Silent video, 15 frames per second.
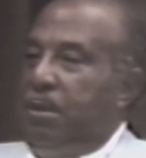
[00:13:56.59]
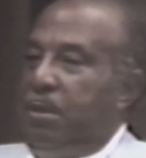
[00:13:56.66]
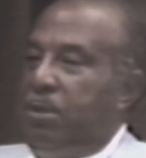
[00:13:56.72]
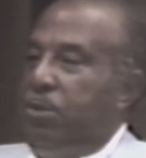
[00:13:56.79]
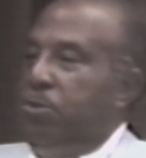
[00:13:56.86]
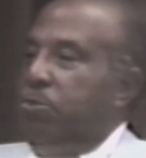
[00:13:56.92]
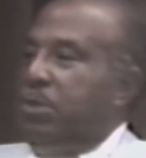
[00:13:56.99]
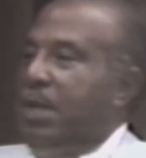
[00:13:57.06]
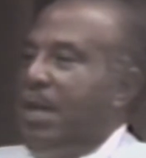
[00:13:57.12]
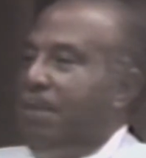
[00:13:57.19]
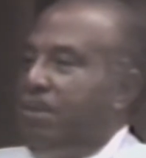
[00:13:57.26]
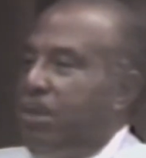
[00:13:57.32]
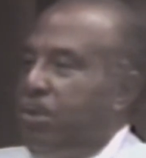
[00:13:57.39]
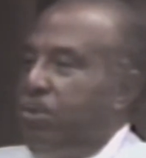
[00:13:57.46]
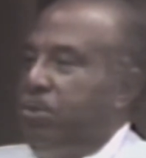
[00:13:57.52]
a
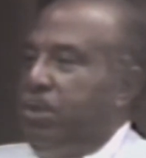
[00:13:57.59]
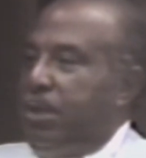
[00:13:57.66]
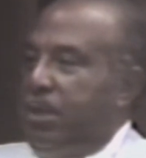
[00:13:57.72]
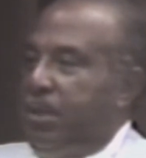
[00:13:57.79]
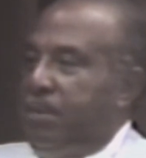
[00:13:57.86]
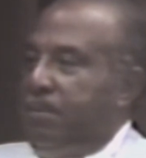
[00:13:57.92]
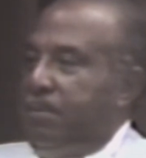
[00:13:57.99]
two-time loser.